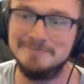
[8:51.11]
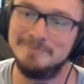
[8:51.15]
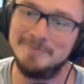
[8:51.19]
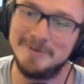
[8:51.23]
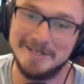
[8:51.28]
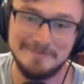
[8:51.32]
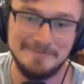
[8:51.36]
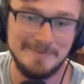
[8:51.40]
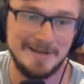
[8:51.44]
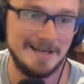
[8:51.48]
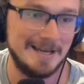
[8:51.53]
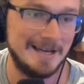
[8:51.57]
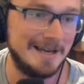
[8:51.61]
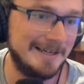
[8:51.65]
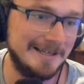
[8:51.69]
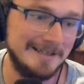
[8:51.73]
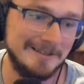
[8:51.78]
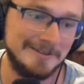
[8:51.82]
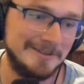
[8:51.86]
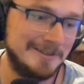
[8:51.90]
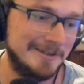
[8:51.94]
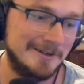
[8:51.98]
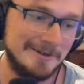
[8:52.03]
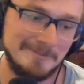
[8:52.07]
But me, I
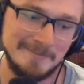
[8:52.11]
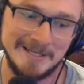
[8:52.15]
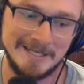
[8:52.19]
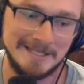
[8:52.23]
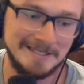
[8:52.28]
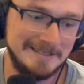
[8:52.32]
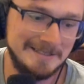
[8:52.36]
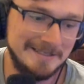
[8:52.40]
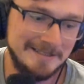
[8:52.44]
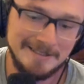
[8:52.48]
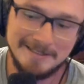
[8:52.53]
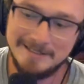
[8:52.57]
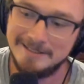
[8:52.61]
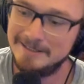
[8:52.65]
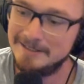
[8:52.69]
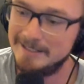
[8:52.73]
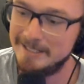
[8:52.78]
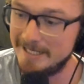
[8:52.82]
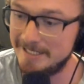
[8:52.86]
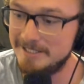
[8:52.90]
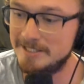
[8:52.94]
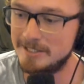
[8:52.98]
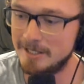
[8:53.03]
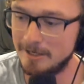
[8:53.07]
don't know, man.
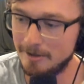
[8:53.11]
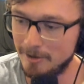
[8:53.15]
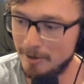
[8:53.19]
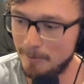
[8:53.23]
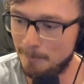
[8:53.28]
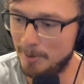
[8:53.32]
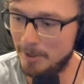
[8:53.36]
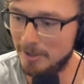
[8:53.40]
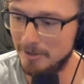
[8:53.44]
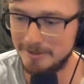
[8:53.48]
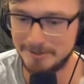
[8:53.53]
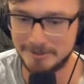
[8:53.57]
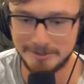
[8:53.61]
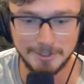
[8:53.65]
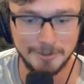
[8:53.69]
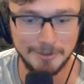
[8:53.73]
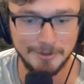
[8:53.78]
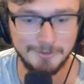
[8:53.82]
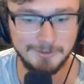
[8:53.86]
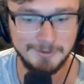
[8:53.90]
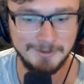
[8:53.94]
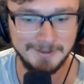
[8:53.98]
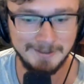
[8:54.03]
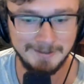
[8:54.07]
Is there a part
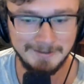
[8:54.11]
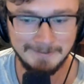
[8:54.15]
two?